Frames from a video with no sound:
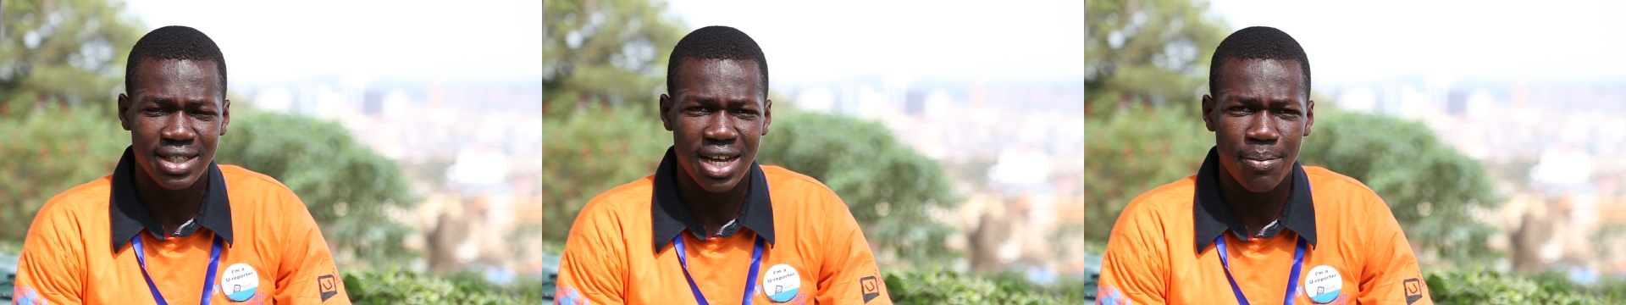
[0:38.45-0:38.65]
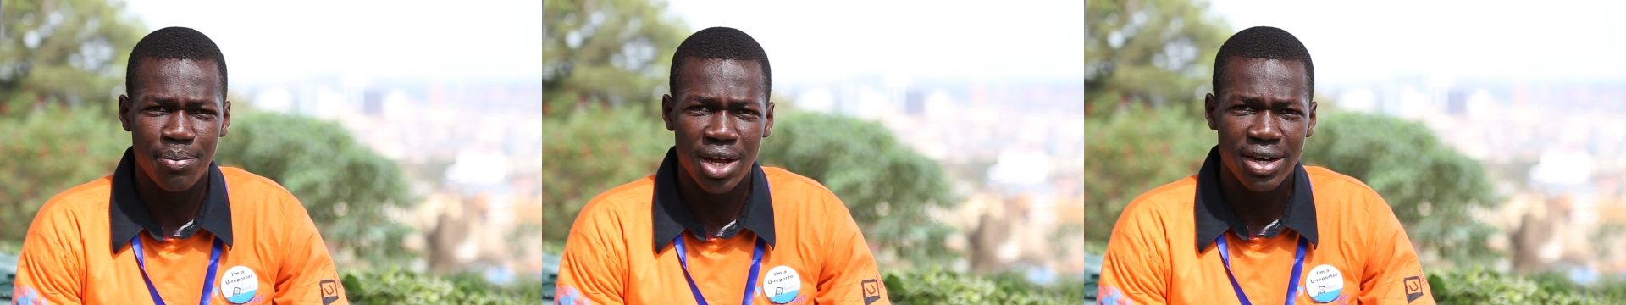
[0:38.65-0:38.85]

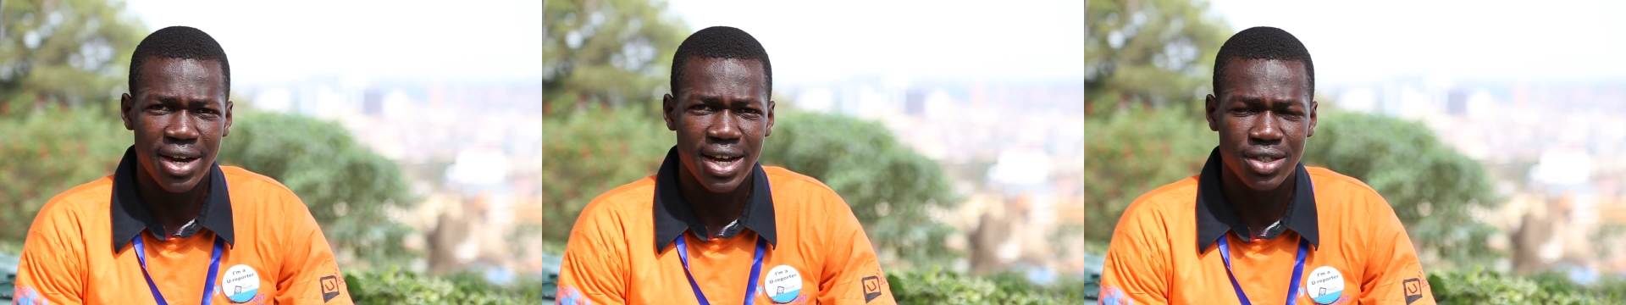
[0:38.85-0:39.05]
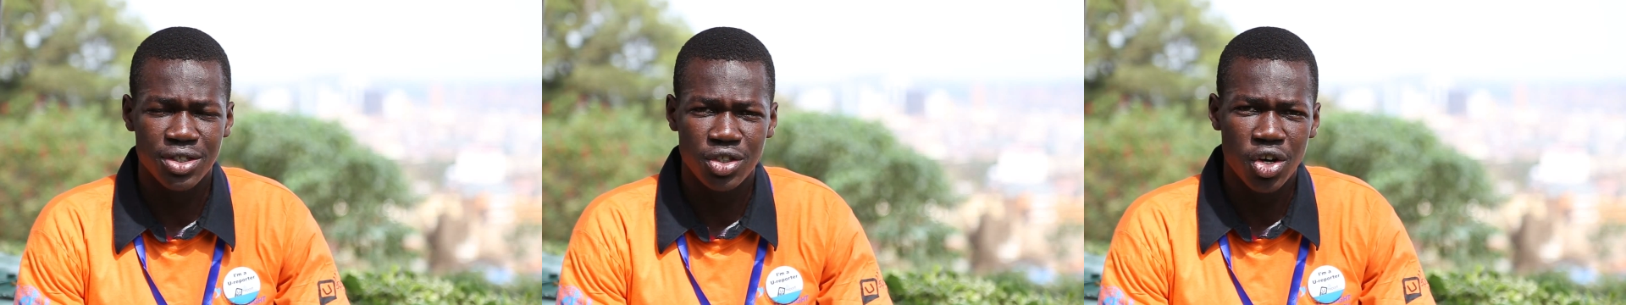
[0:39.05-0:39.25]
type the
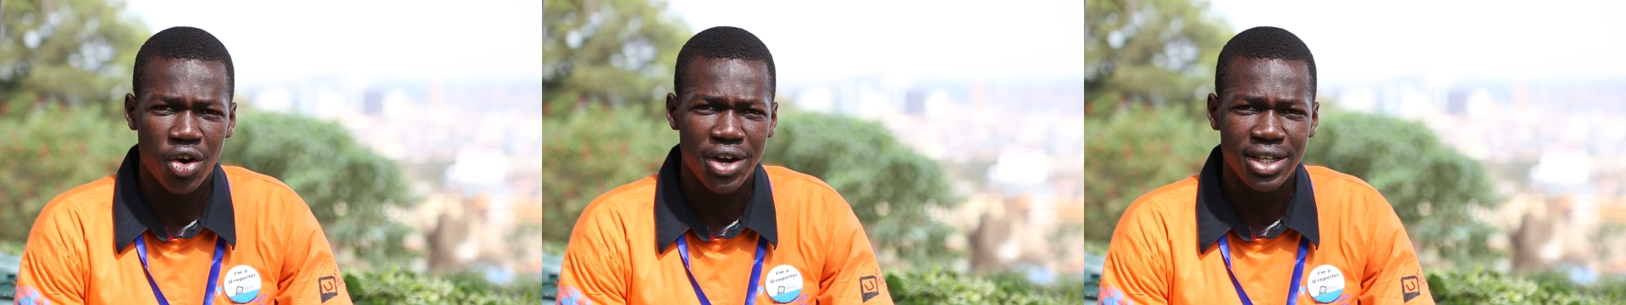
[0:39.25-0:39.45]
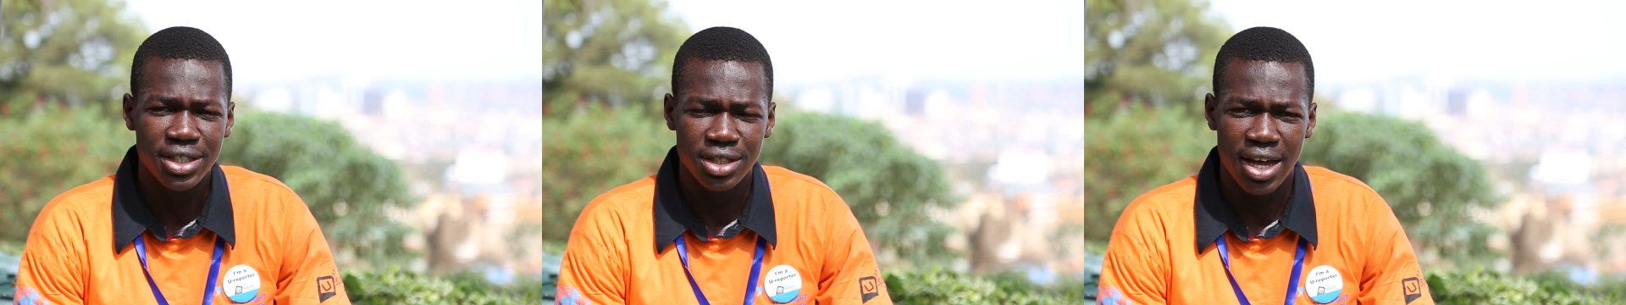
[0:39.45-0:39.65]
text
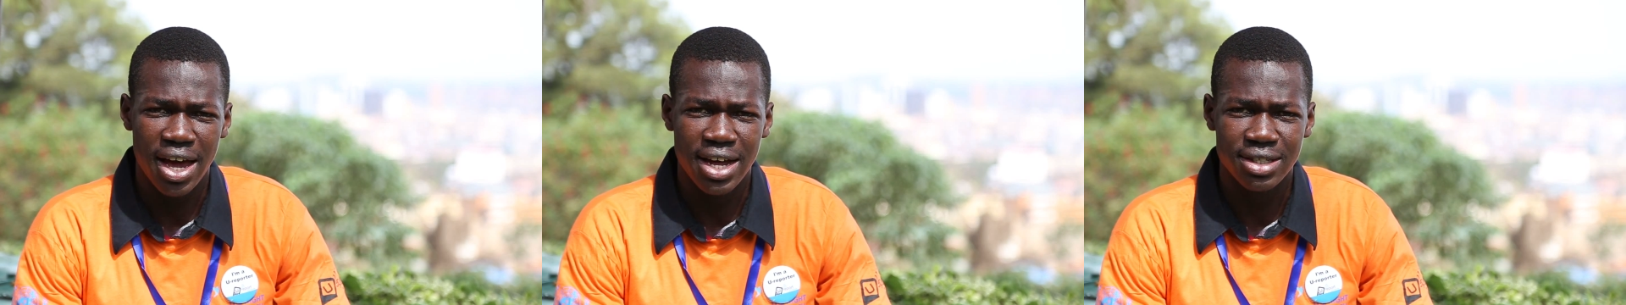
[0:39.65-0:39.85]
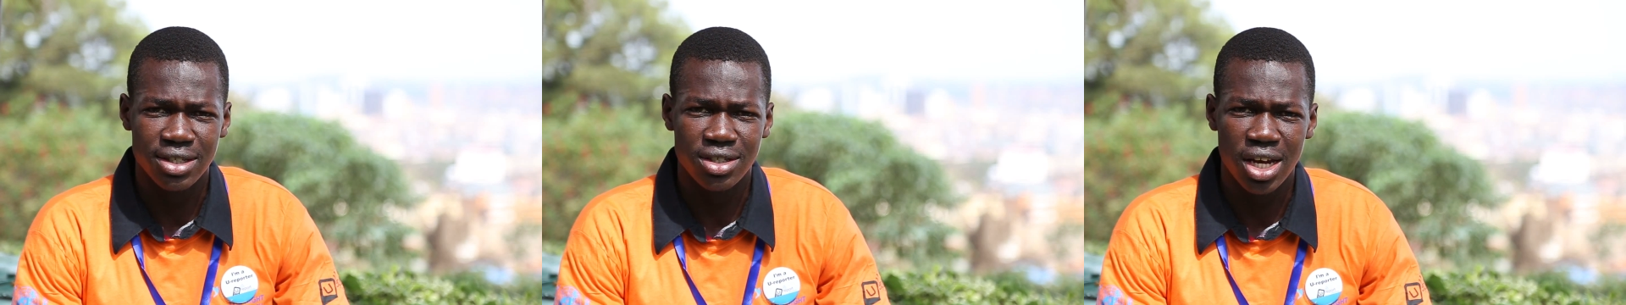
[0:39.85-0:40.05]
join
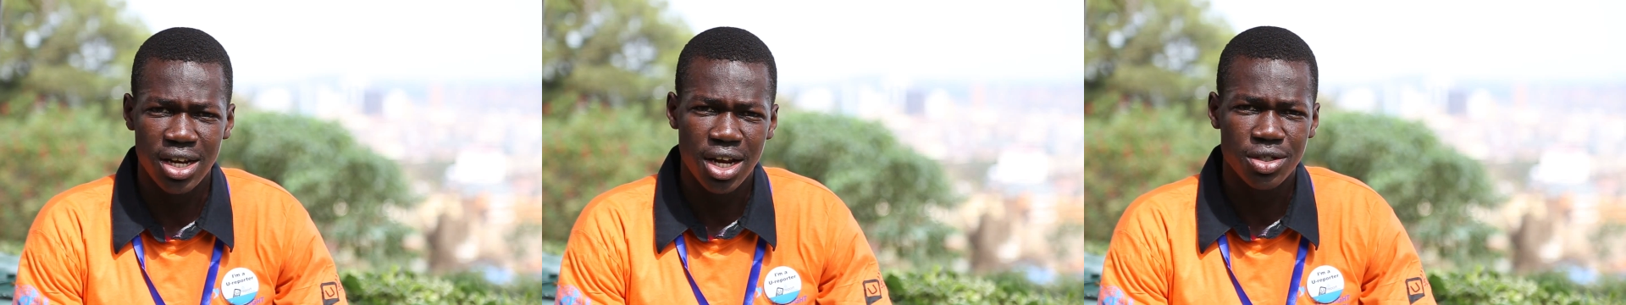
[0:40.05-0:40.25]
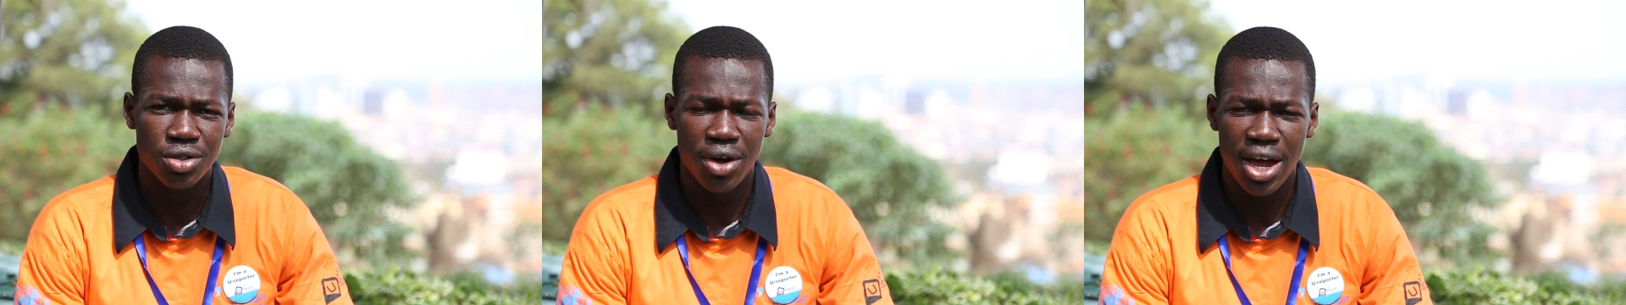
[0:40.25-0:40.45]
and
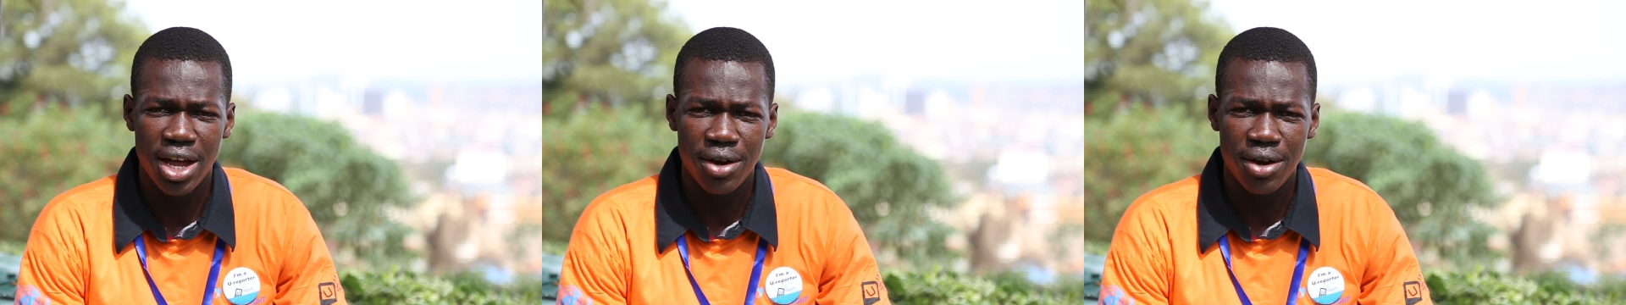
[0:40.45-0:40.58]
send it to